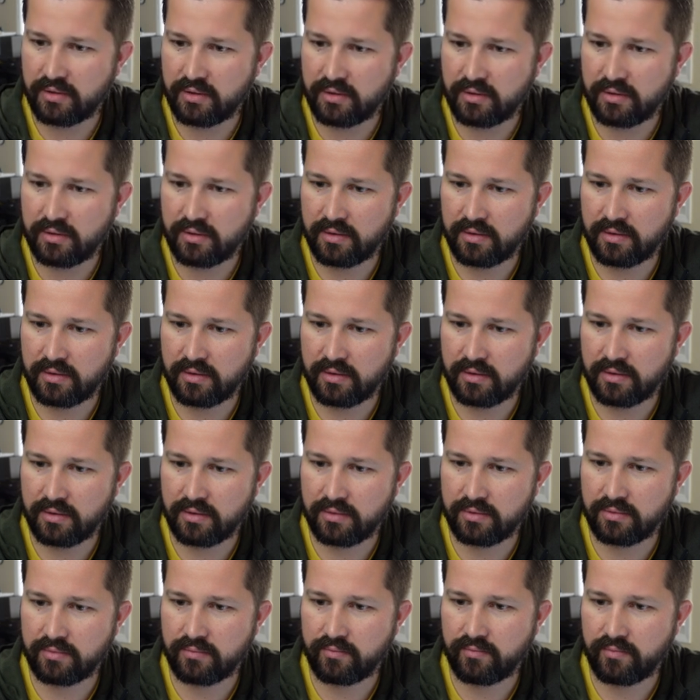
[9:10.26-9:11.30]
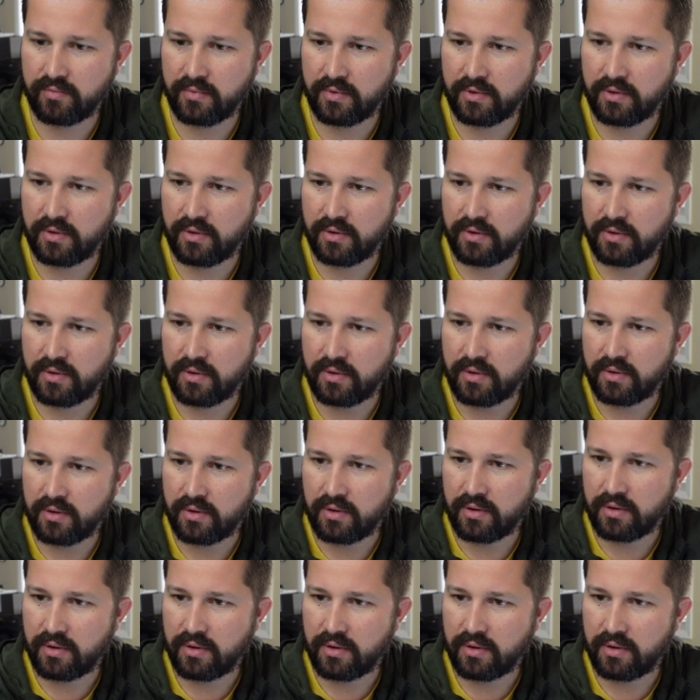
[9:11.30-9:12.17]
(no one is talking)